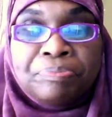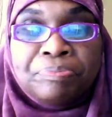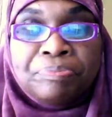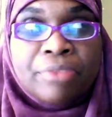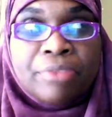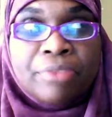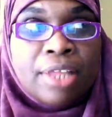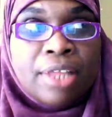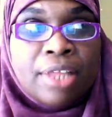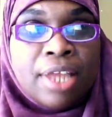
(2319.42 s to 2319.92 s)

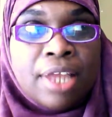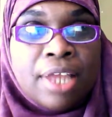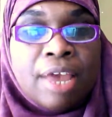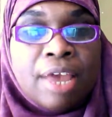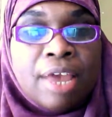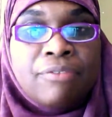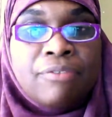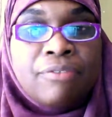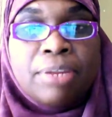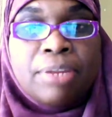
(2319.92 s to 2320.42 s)
as an
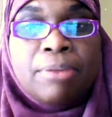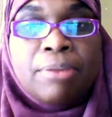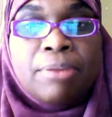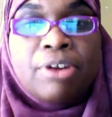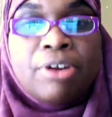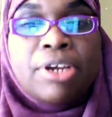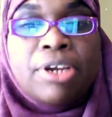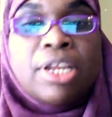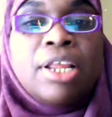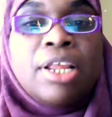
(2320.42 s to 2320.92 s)
African
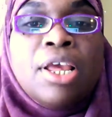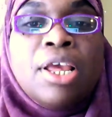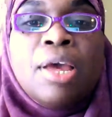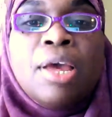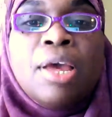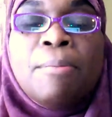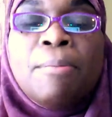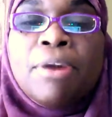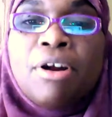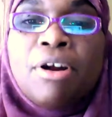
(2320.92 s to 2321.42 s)
American.
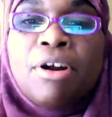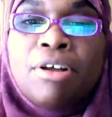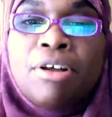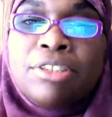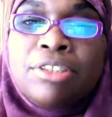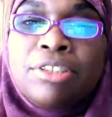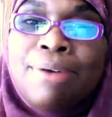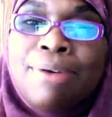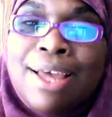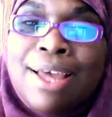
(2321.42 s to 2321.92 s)
But
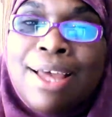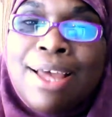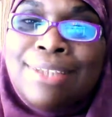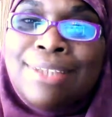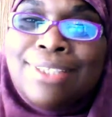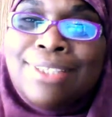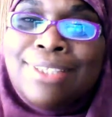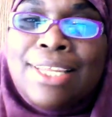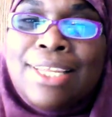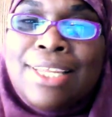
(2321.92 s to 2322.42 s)
also I
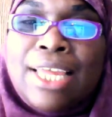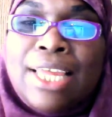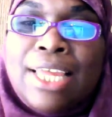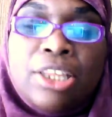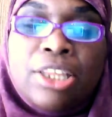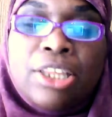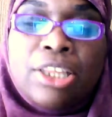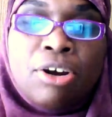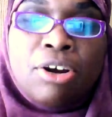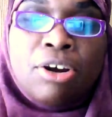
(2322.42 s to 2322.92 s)
see
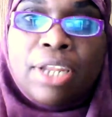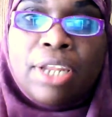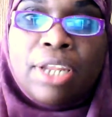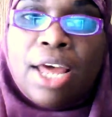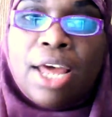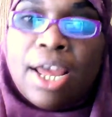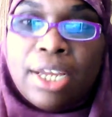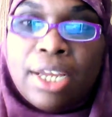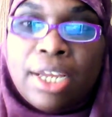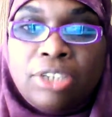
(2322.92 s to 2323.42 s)
like there are
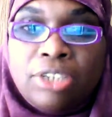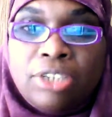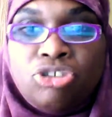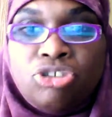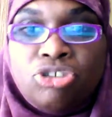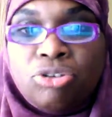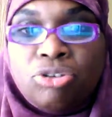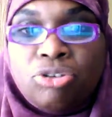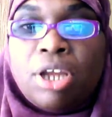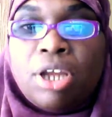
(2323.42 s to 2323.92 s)
lines
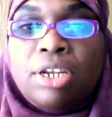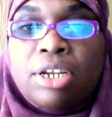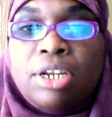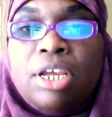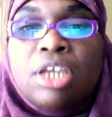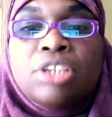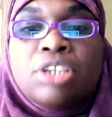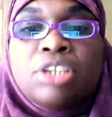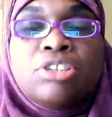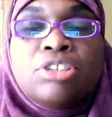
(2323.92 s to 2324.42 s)
drawn.
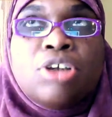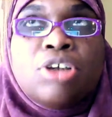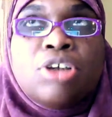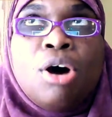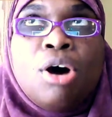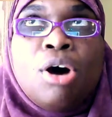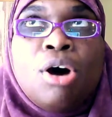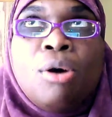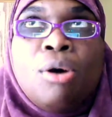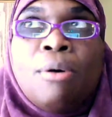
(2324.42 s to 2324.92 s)

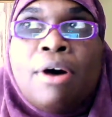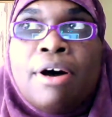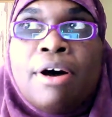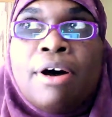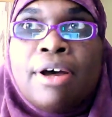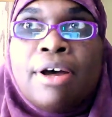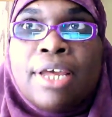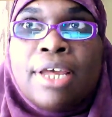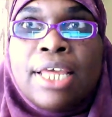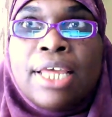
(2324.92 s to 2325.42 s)
So
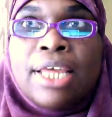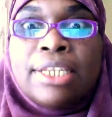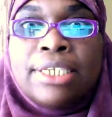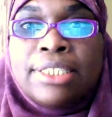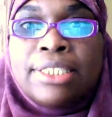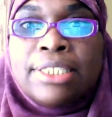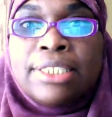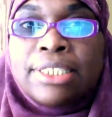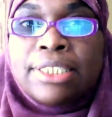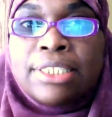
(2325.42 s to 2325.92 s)
at
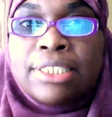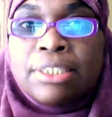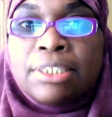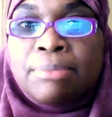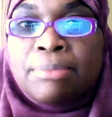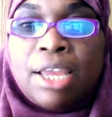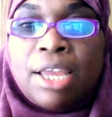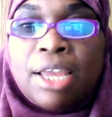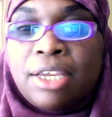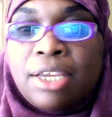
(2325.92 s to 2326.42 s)
least this is in
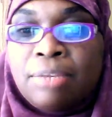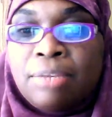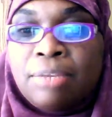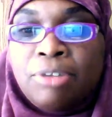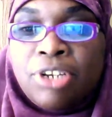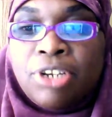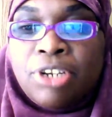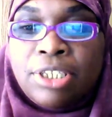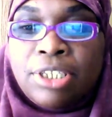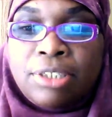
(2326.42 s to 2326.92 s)
my
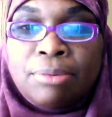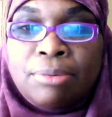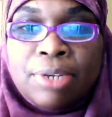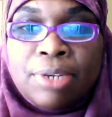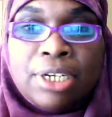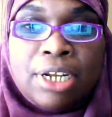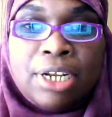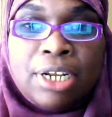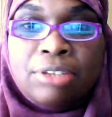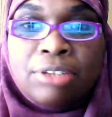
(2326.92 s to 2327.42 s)
community.
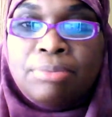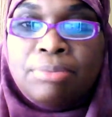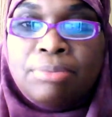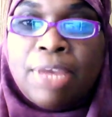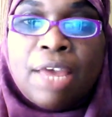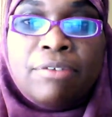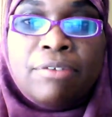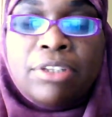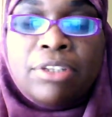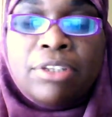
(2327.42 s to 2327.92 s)
Someone else may
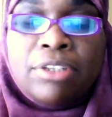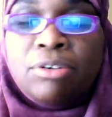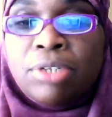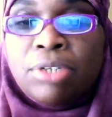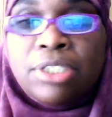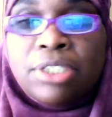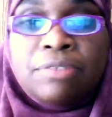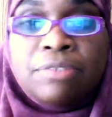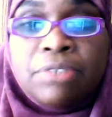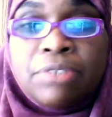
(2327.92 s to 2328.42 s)
have a
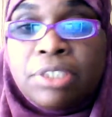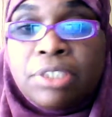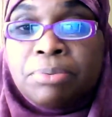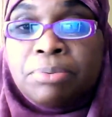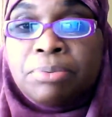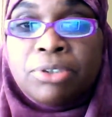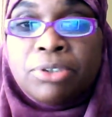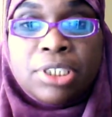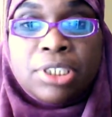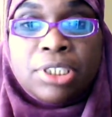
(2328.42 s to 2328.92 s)
totally different
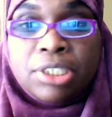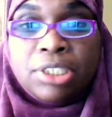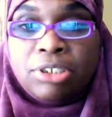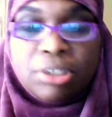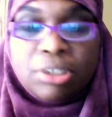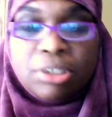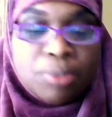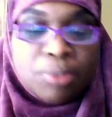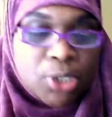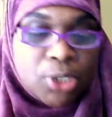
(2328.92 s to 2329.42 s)
experience in their
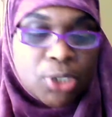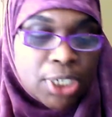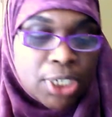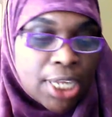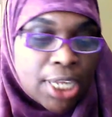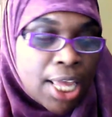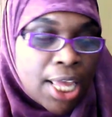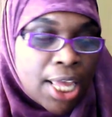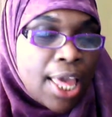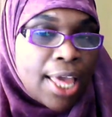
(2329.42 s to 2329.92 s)

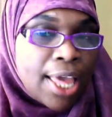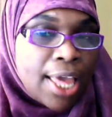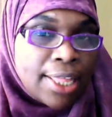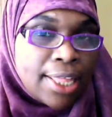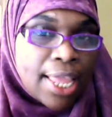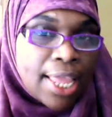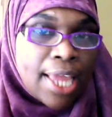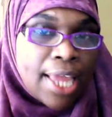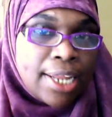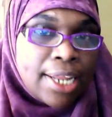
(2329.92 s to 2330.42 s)
community. And
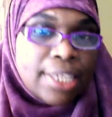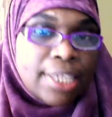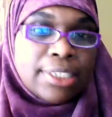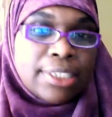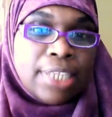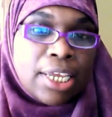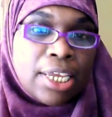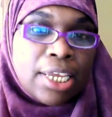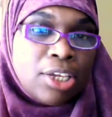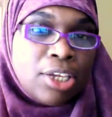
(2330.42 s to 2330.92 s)
that is
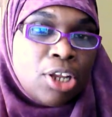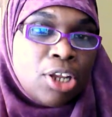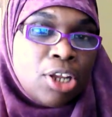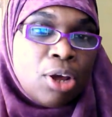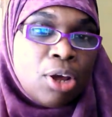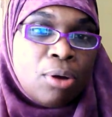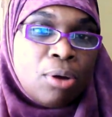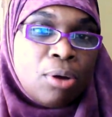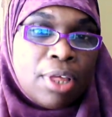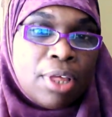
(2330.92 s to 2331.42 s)
like,
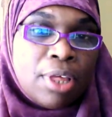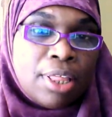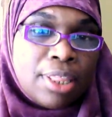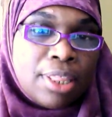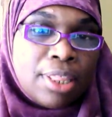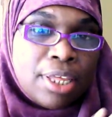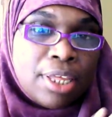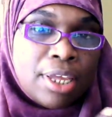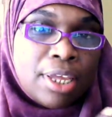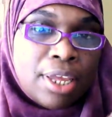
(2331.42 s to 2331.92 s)

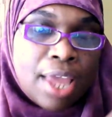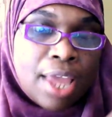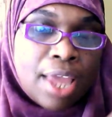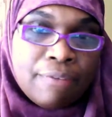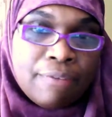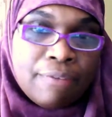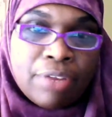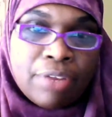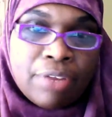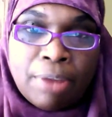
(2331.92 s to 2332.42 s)
the
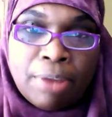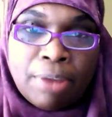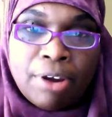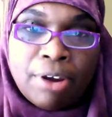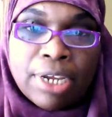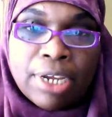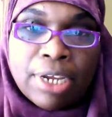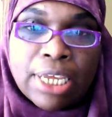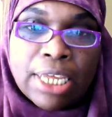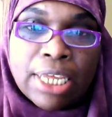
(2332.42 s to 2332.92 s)
African
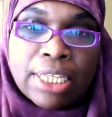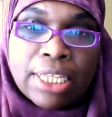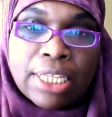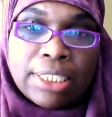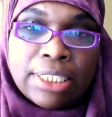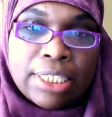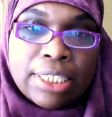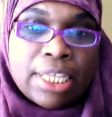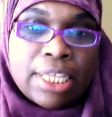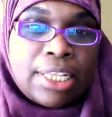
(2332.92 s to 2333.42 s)

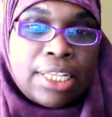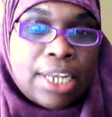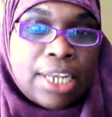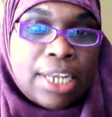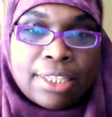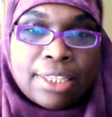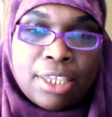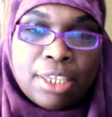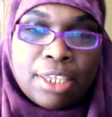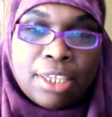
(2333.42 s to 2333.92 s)
Americans and the
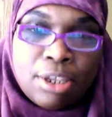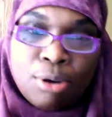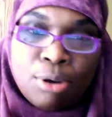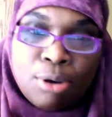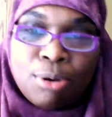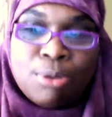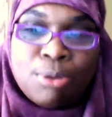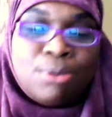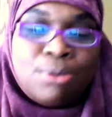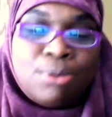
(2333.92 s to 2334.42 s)

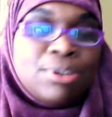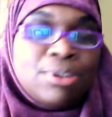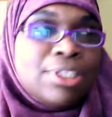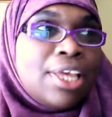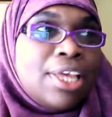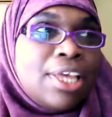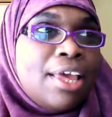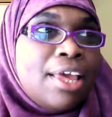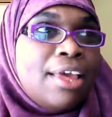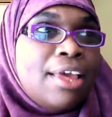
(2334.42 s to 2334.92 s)
Latinos
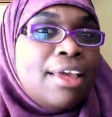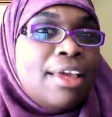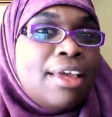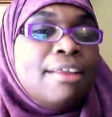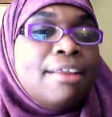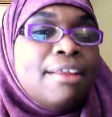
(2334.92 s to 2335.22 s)
and